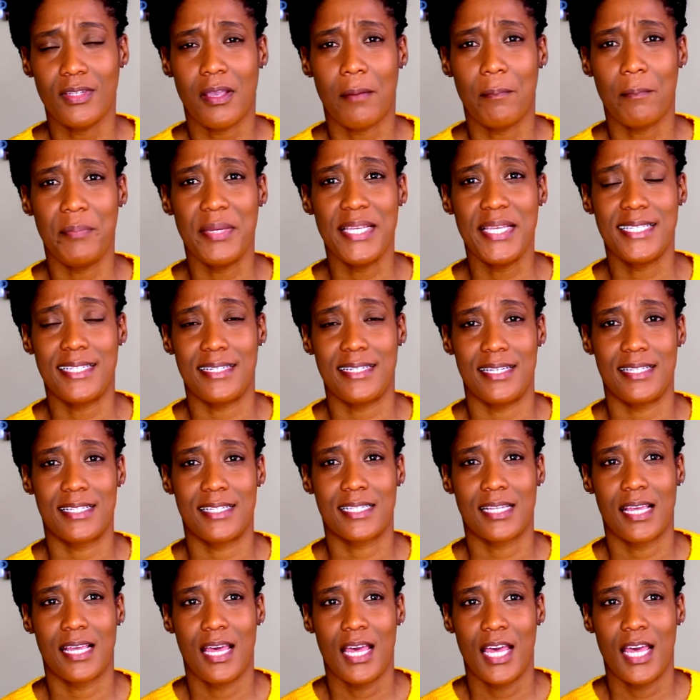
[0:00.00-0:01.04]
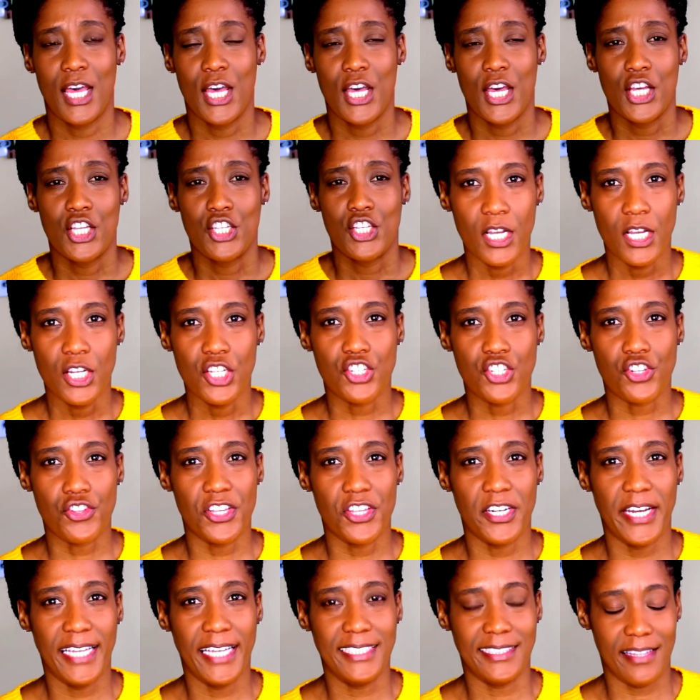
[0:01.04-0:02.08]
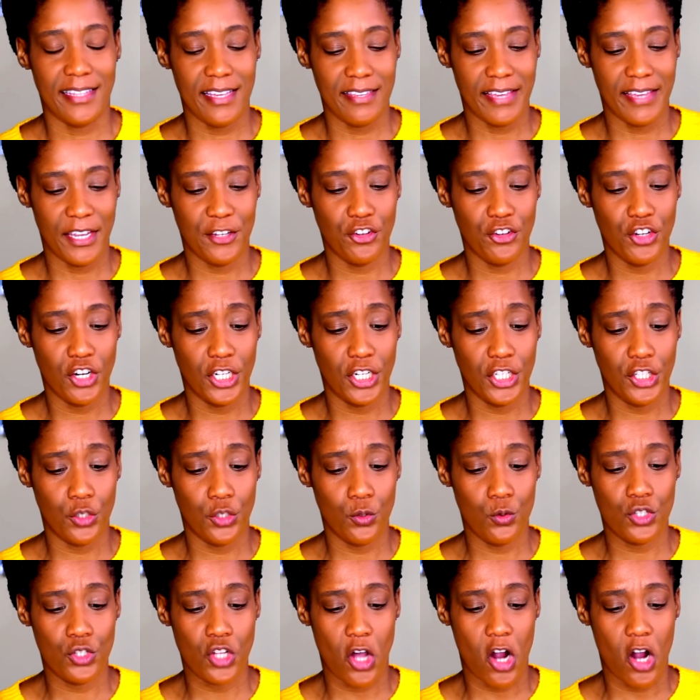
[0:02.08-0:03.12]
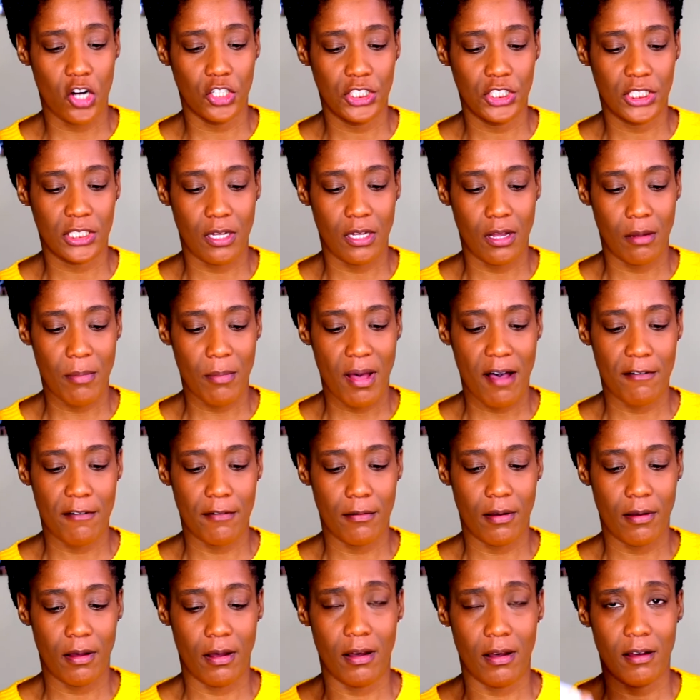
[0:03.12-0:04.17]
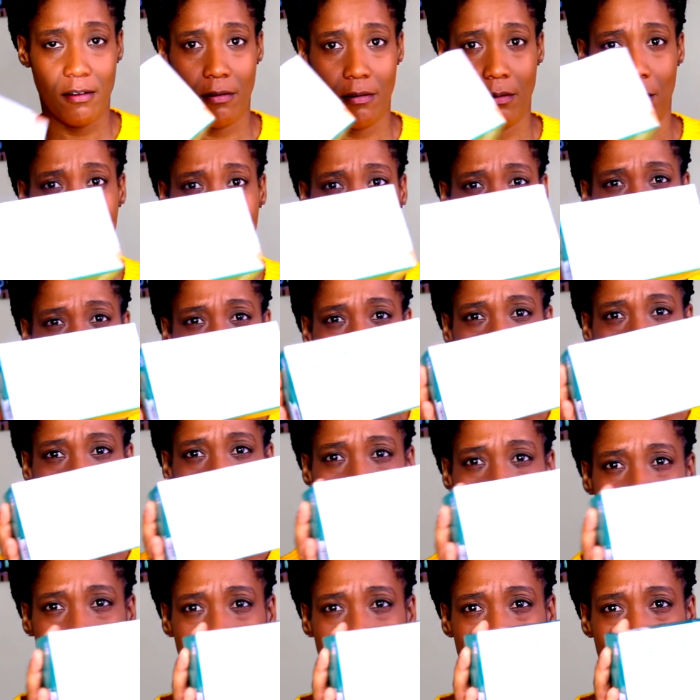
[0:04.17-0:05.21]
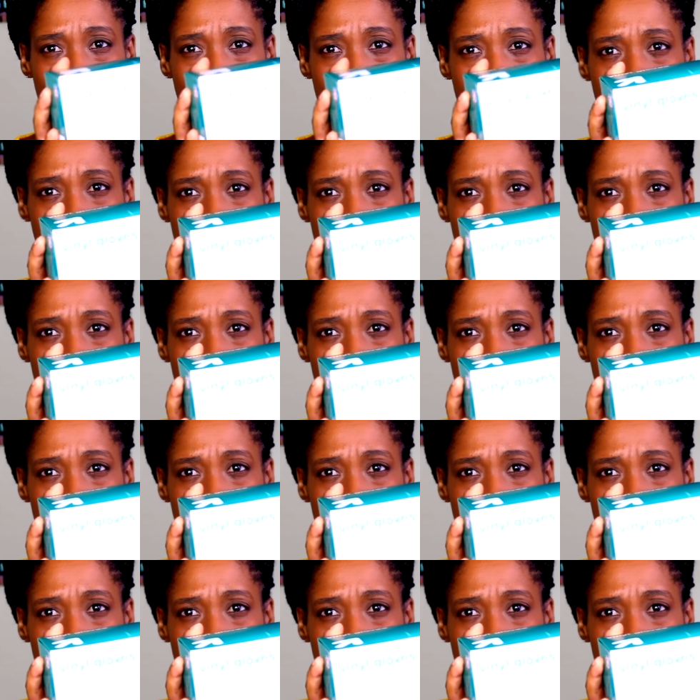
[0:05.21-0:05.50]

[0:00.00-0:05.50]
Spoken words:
business. So the next thing that you're going to use are some vinyl